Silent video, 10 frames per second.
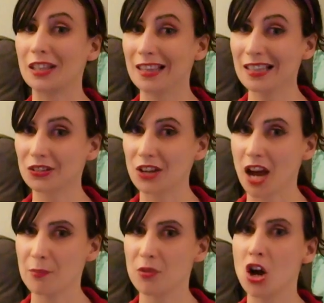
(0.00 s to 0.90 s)
this
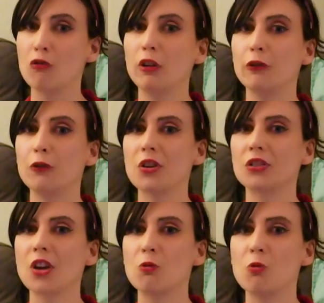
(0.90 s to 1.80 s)
time we'll
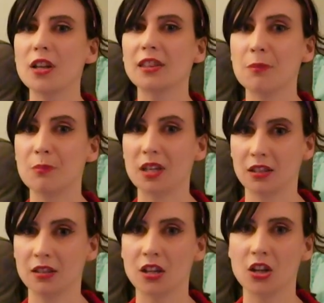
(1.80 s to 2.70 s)
focus on what they mean,